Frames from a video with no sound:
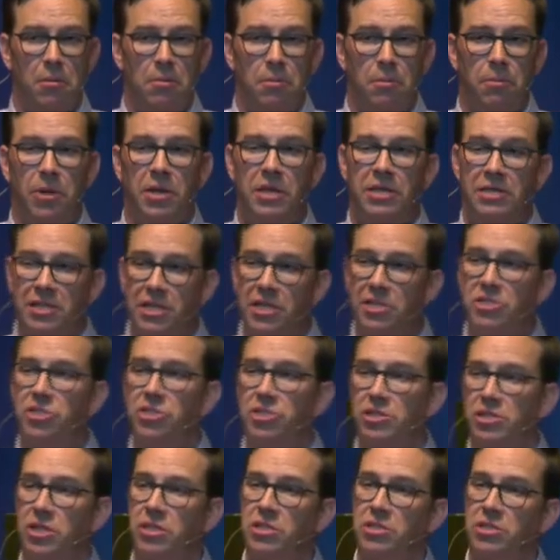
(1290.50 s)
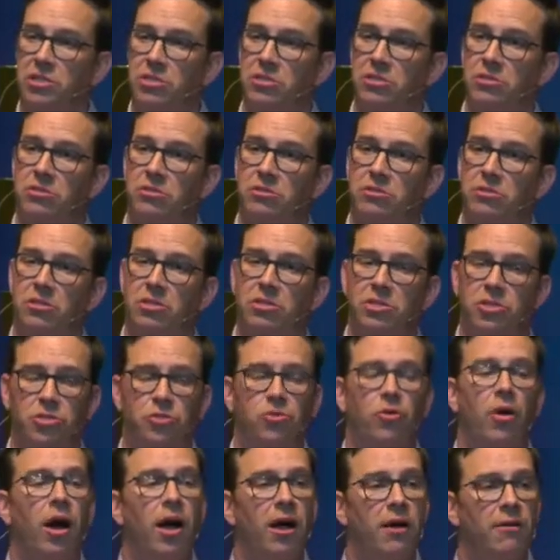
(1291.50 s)
But he teaches us to
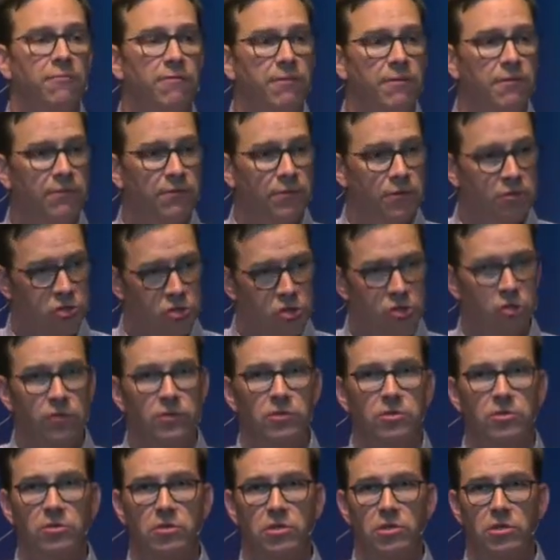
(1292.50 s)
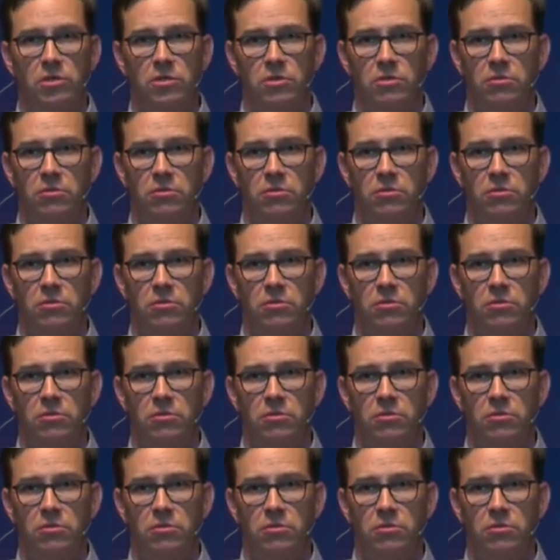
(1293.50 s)
strive for servanthood,